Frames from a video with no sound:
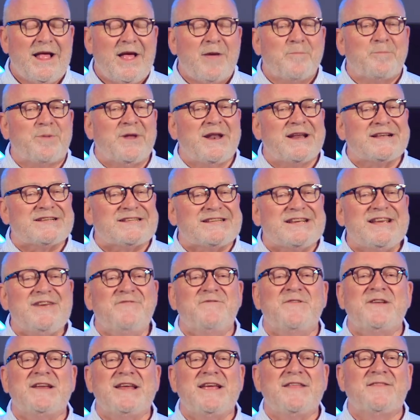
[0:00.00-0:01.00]
But it's
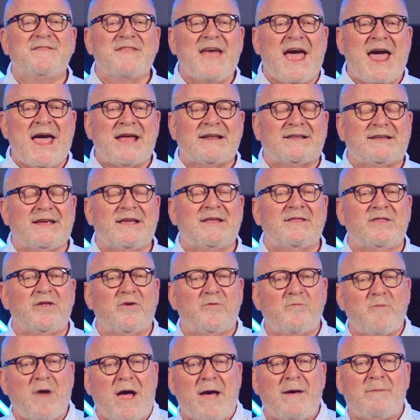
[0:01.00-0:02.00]
even in that, in the
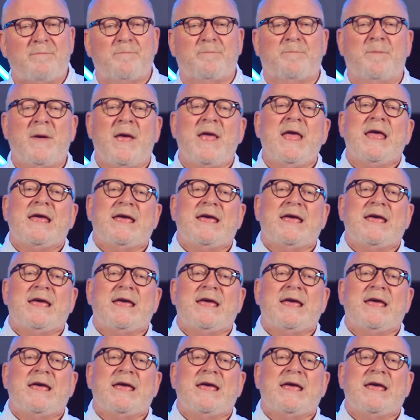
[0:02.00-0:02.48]
rub,